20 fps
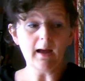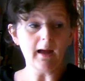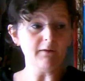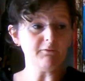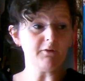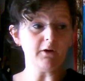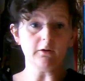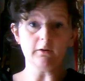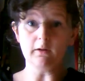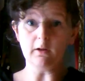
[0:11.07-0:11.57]

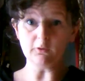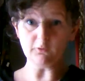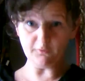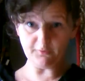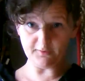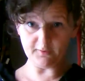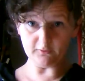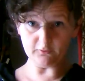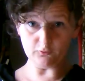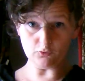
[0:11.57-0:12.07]
I've got a lot of
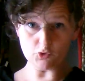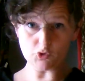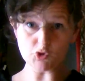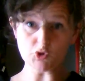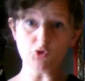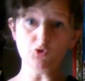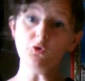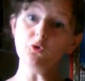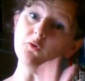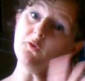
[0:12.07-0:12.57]
things to
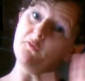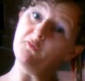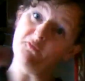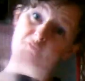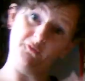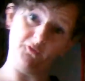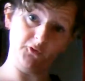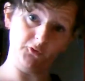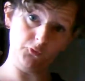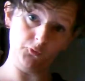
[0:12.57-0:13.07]
show you. The
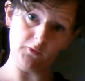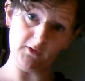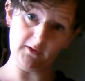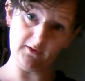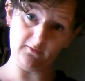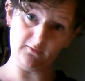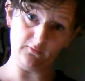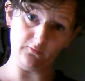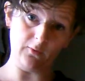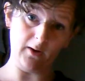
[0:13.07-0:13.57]
first one,
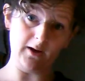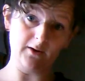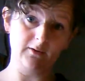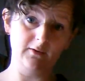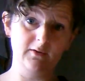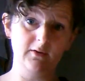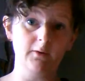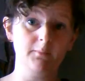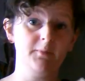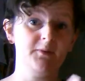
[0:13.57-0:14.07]
it's right
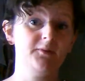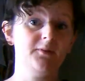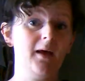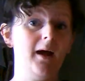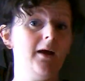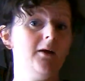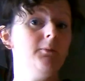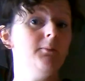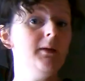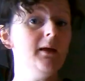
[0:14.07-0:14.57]
here
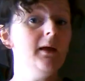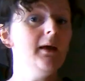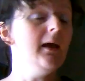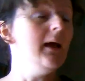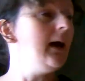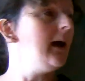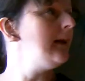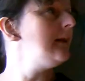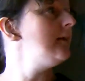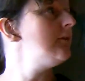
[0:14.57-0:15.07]
beside me,
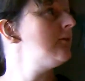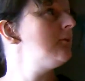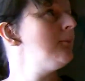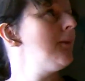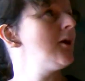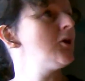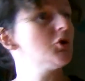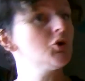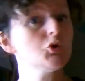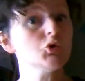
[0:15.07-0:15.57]
and it's
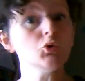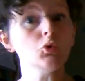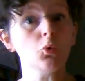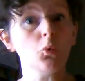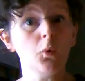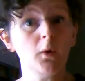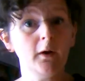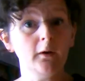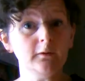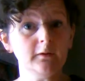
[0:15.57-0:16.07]
my shoe
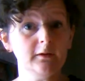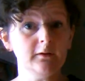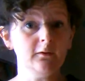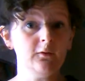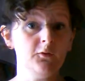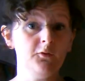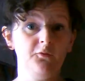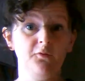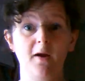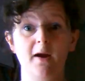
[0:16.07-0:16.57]
quilt that
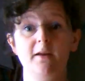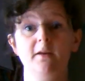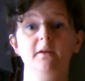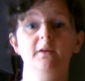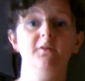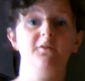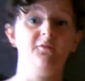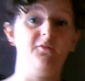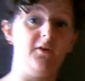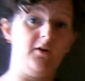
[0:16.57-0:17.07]
it's
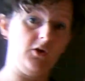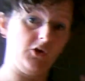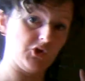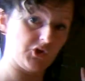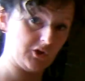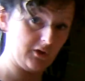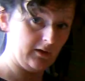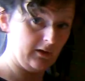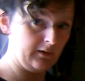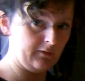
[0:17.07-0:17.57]
finally finished.